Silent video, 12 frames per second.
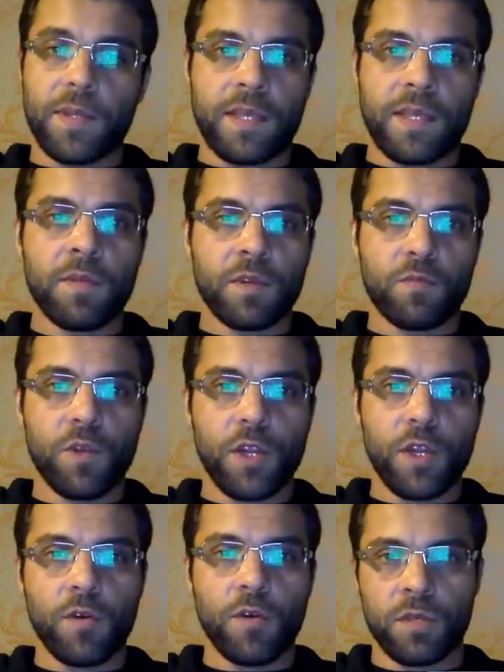but sometimes
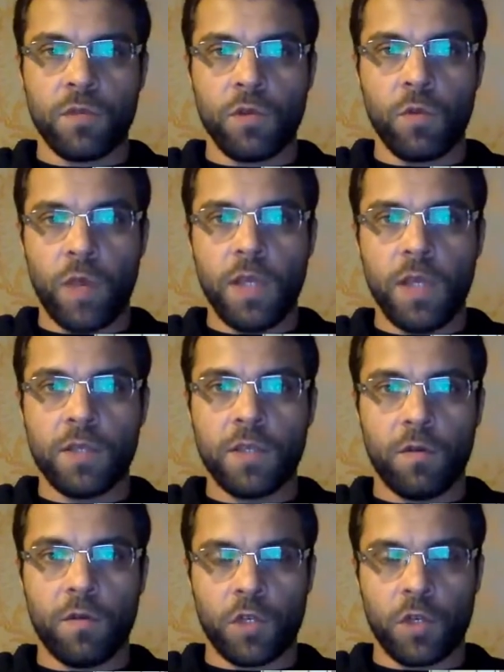pretty awesome new ways
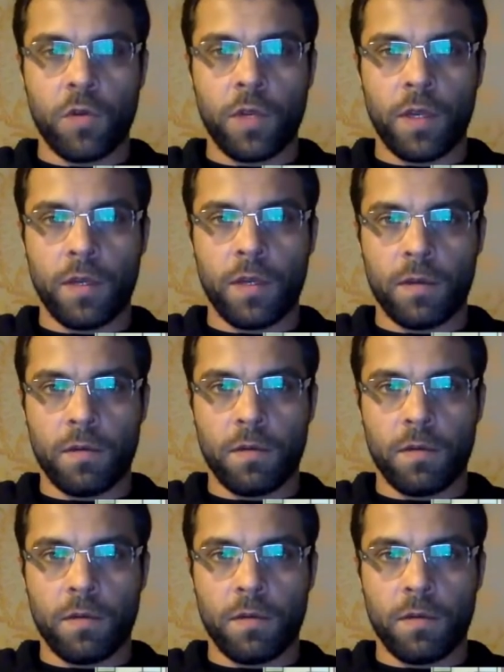of showing